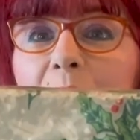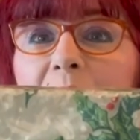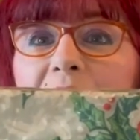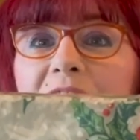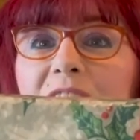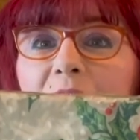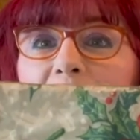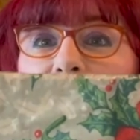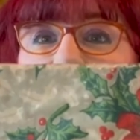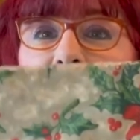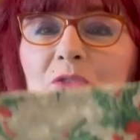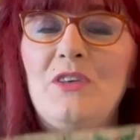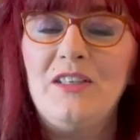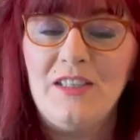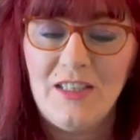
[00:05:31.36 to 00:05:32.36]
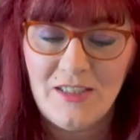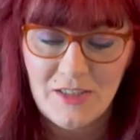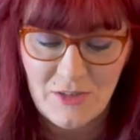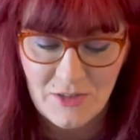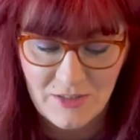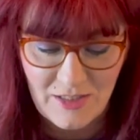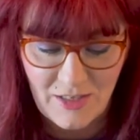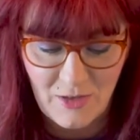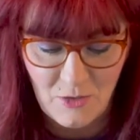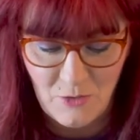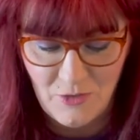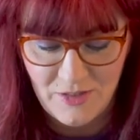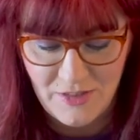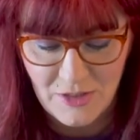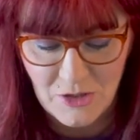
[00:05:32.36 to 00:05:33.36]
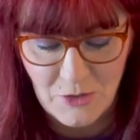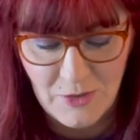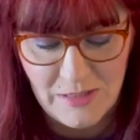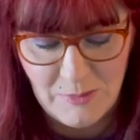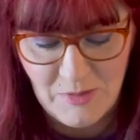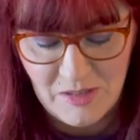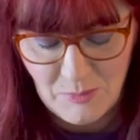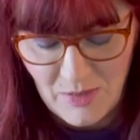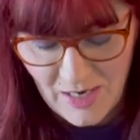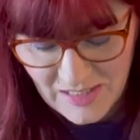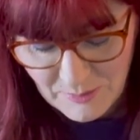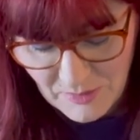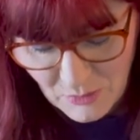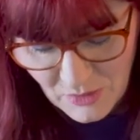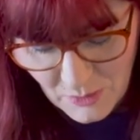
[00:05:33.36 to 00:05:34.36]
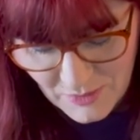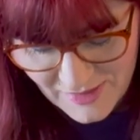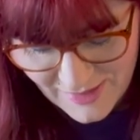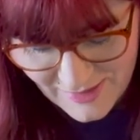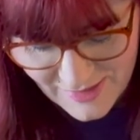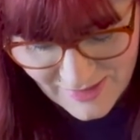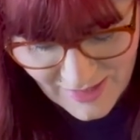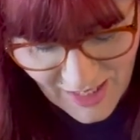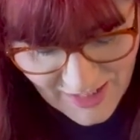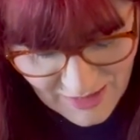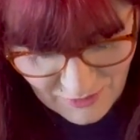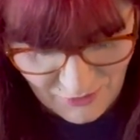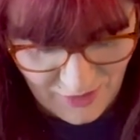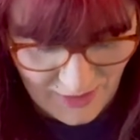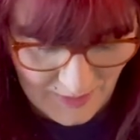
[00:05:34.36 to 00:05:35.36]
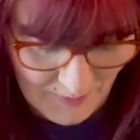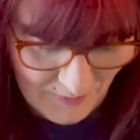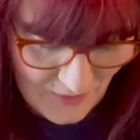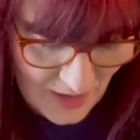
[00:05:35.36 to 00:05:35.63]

mean, it's old vintage. It looks like old vintage Christmas box. But what was inside of it